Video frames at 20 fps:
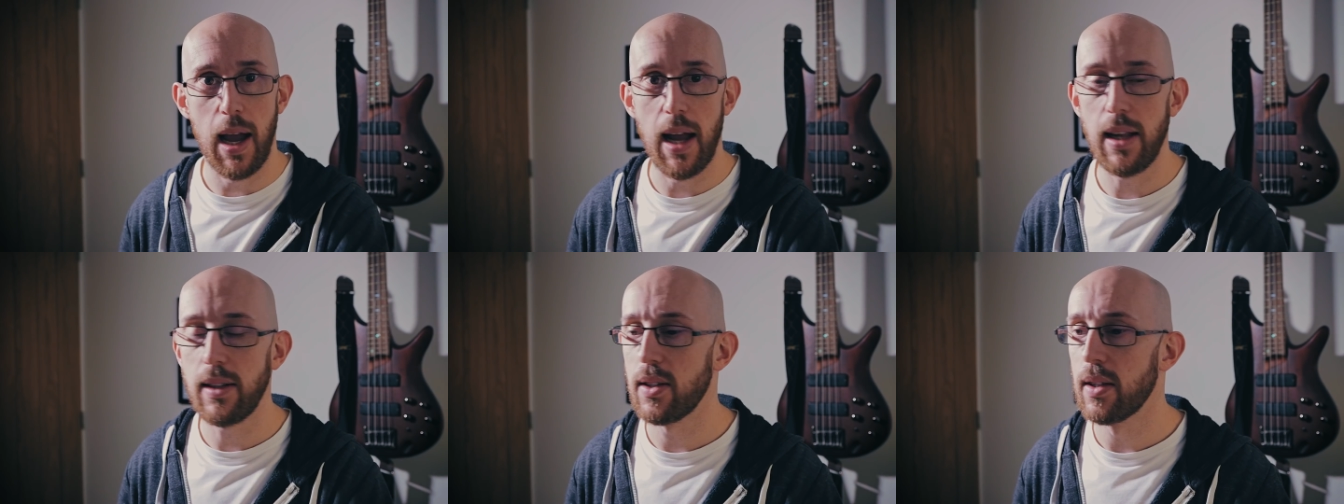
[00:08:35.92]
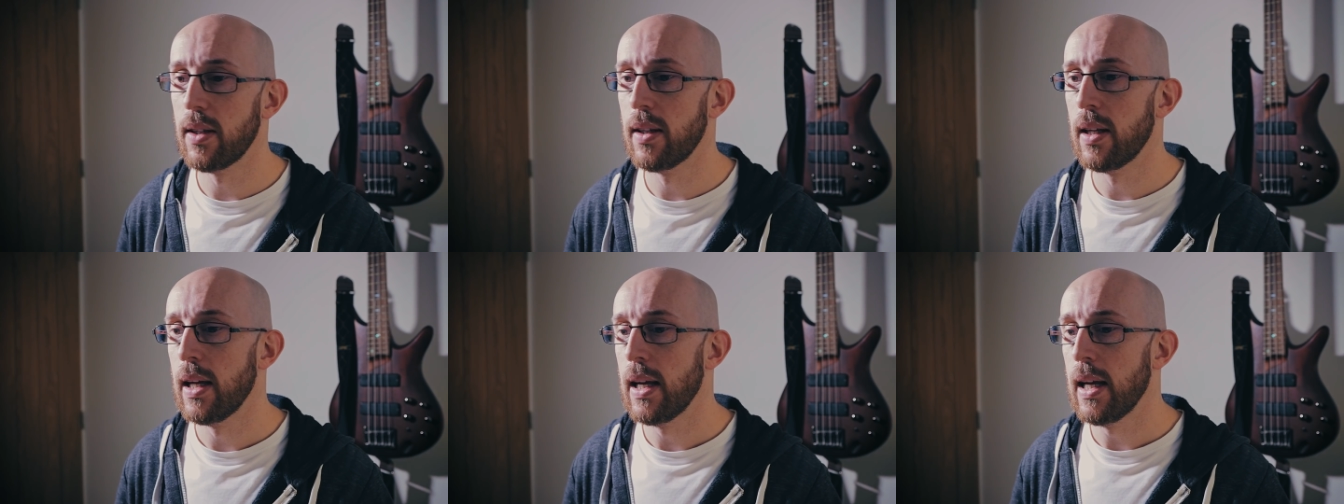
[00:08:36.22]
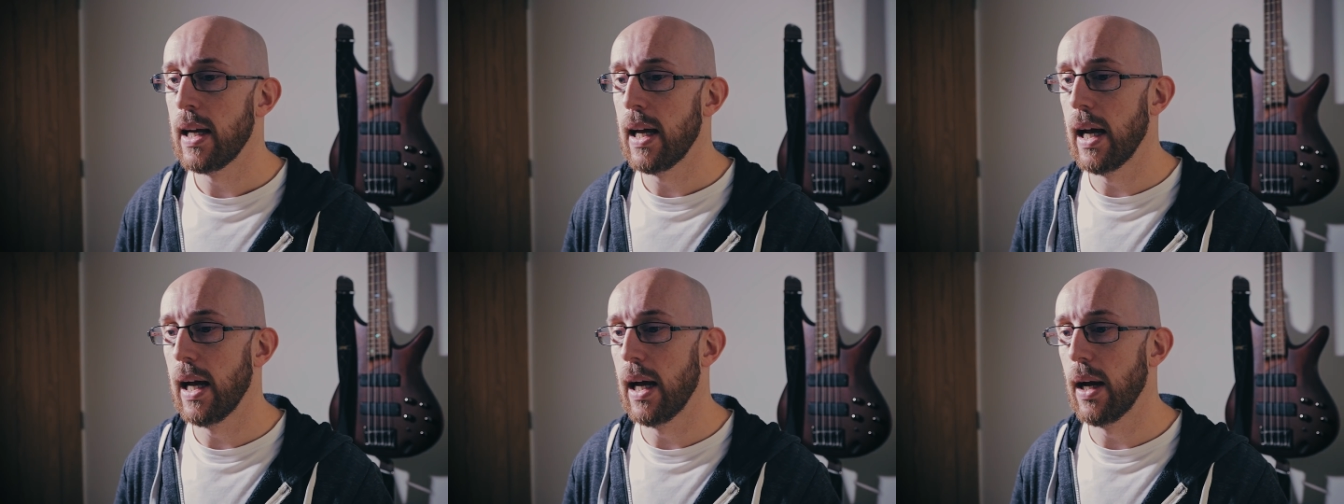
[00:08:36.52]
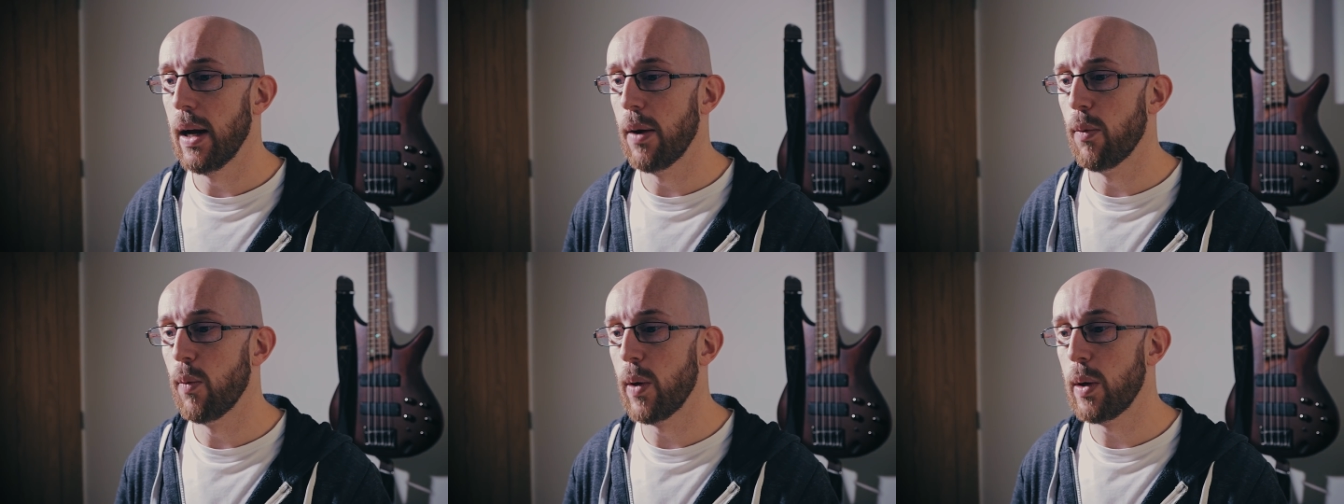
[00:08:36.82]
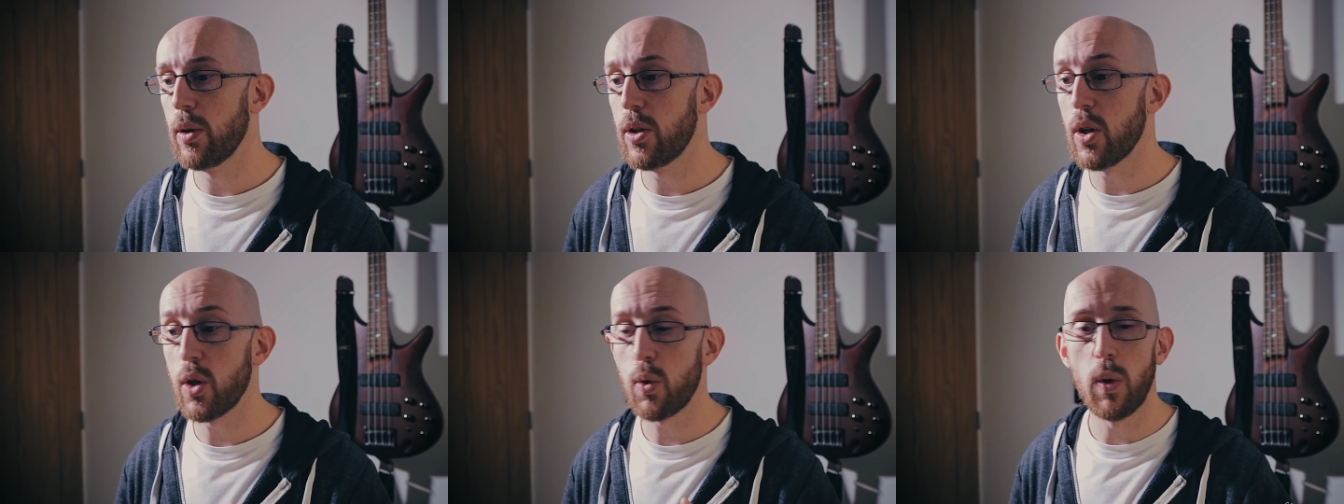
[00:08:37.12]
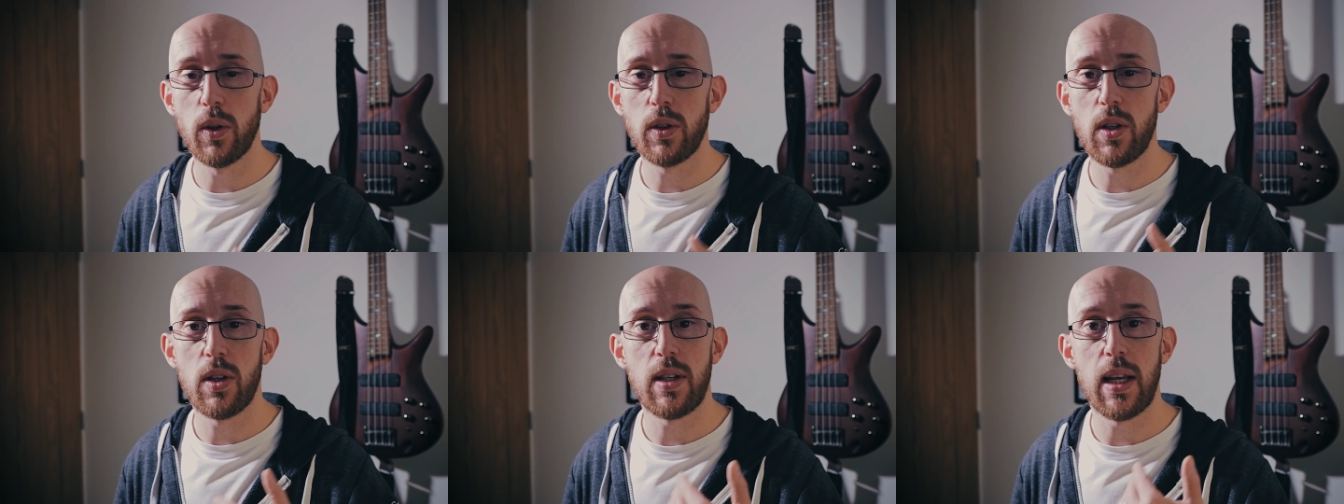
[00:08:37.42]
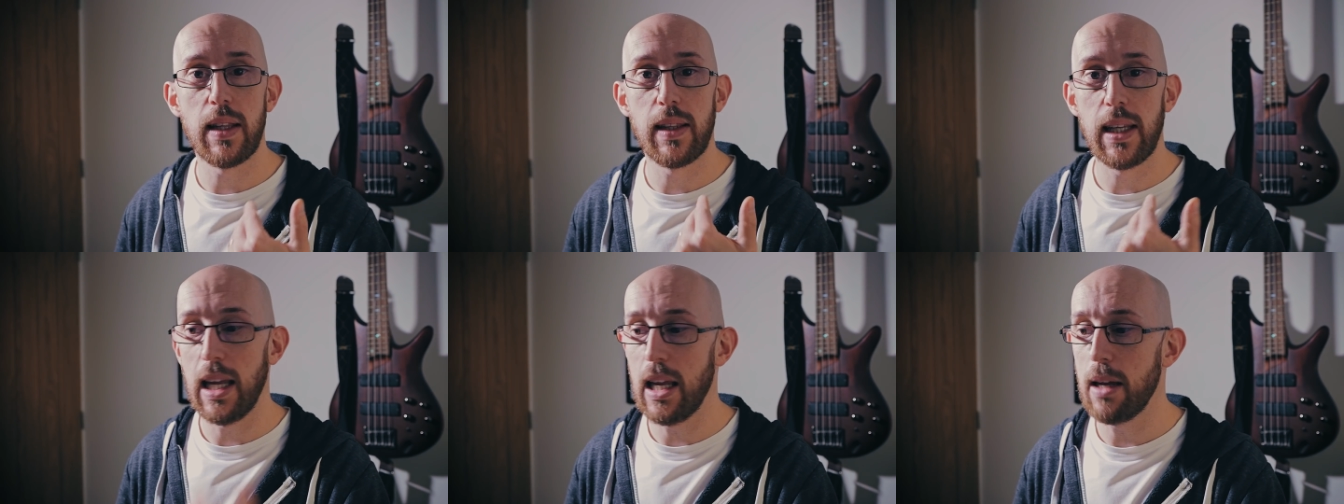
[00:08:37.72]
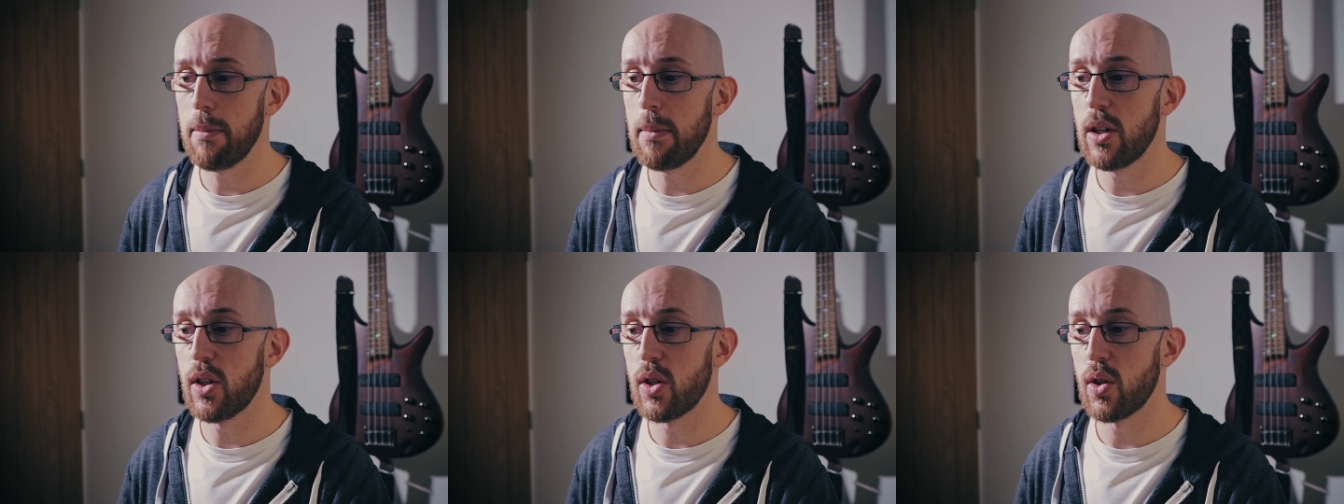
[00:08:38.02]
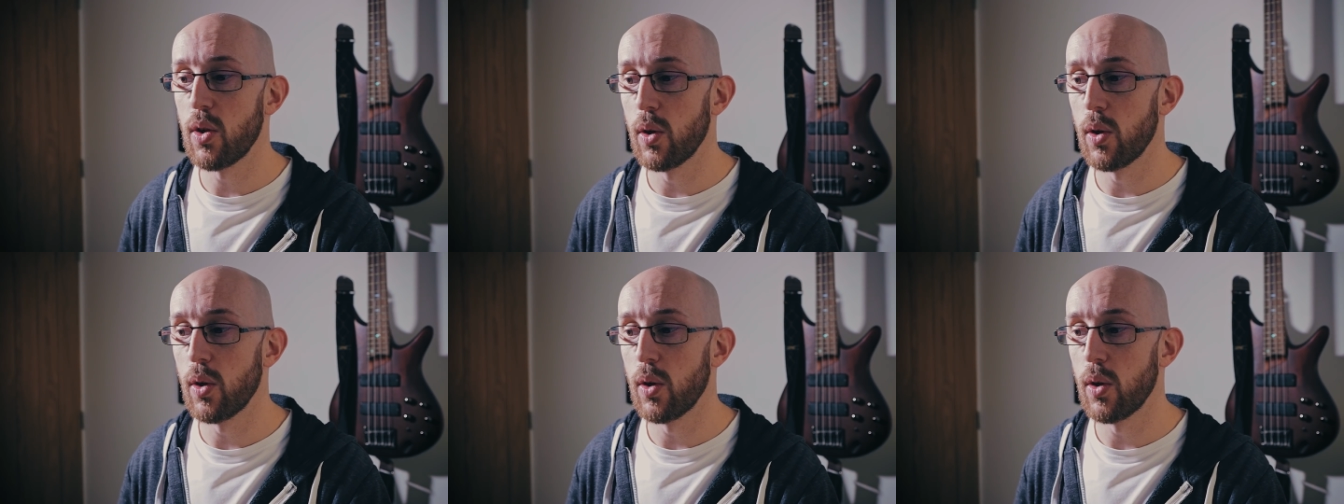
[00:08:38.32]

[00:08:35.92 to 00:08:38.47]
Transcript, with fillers: met, uh, we just want to set the image